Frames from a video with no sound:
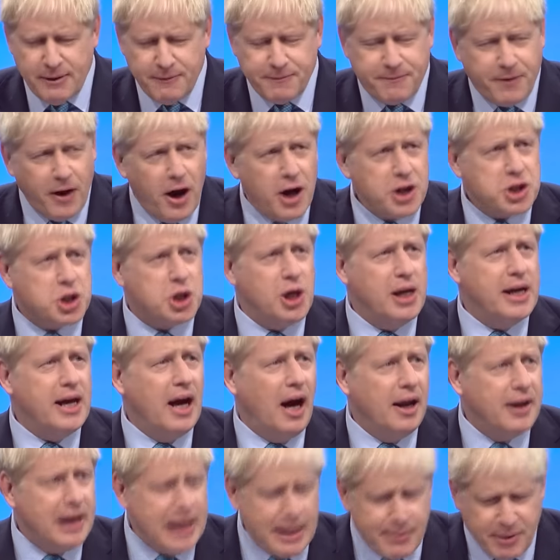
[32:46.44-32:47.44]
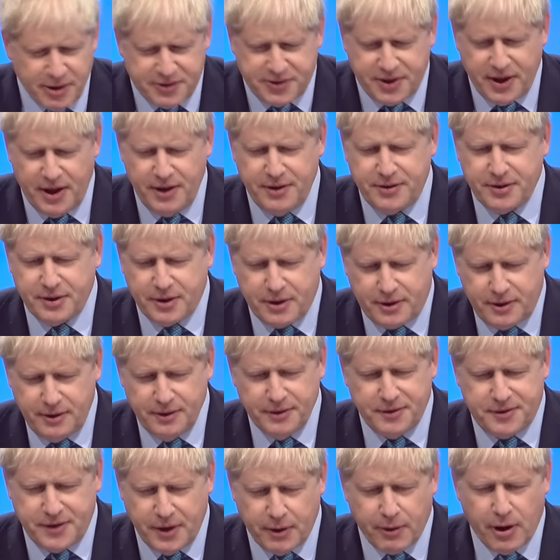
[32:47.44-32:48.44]
virtually unlimited
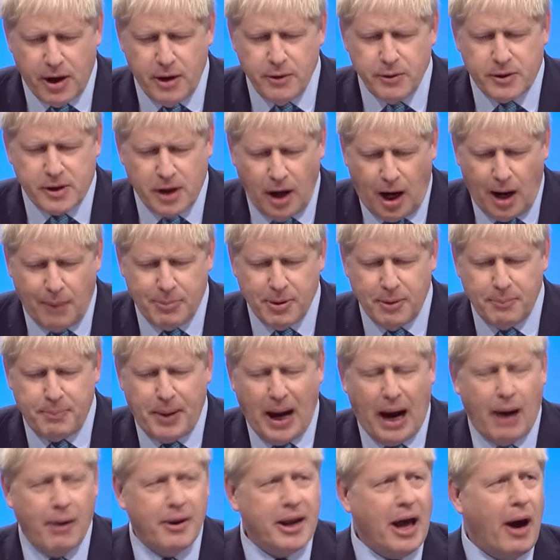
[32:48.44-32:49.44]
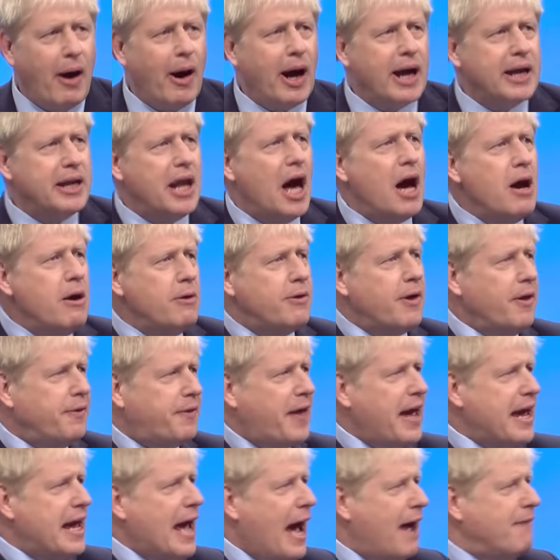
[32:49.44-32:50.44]
zero carbon power. Now, I know that
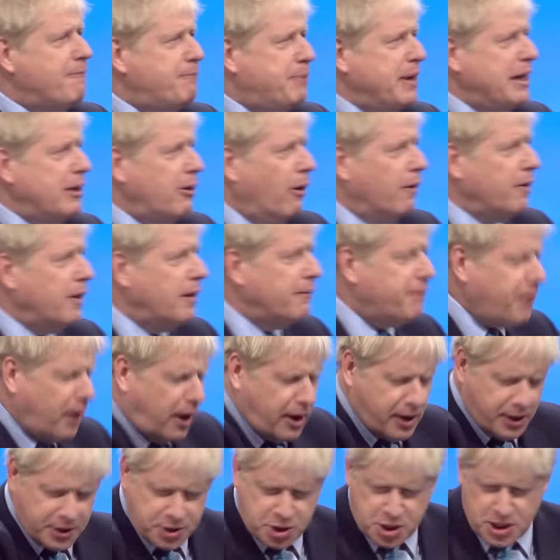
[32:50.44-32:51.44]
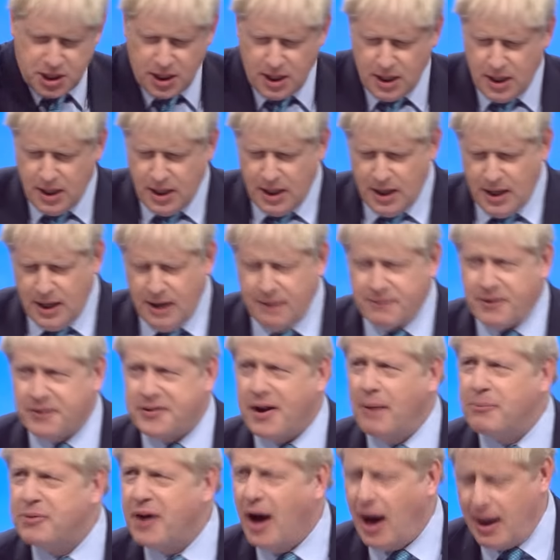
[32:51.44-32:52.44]
they have been on the verge for
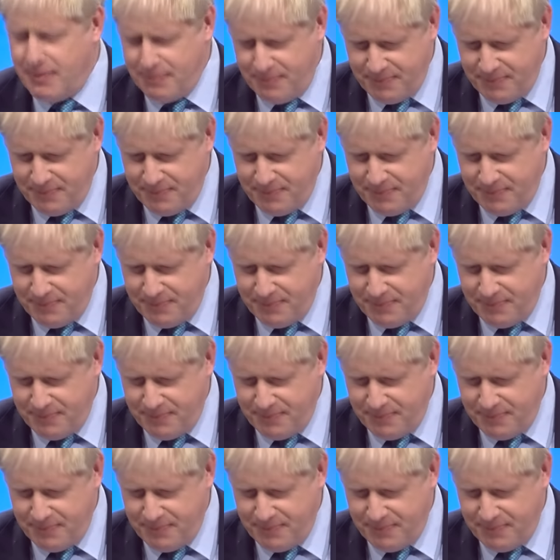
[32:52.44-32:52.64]
some time.